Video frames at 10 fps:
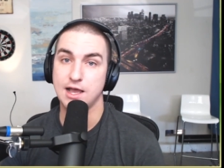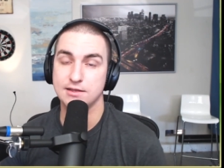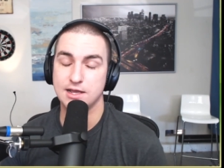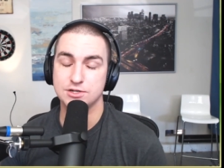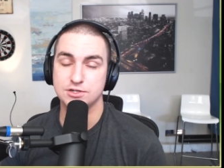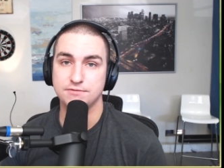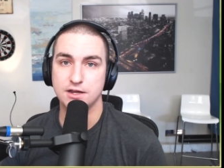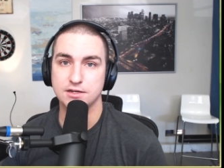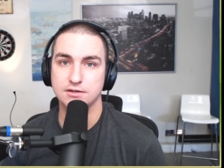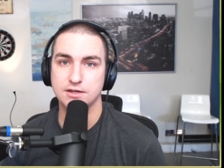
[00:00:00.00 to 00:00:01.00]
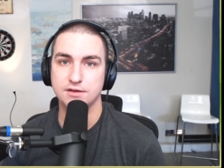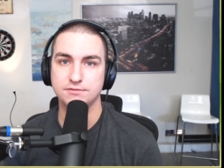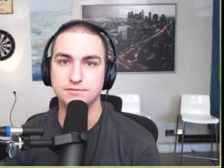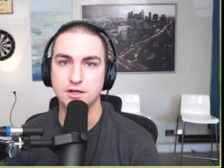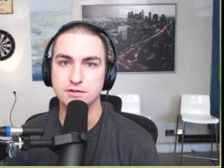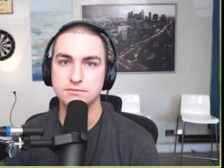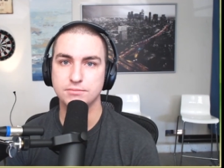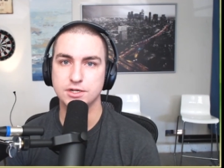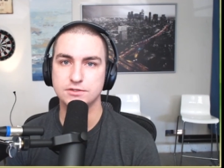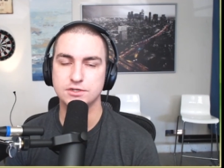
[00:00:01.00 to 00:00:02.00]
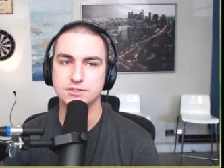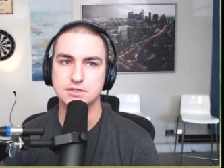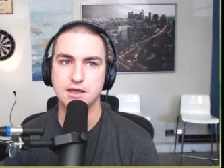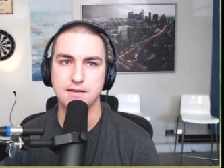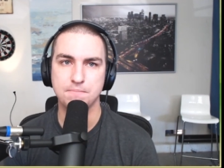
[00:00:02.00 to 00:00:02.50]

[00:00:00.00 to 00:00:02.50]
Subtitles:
I actually find it kind of fun, but it's just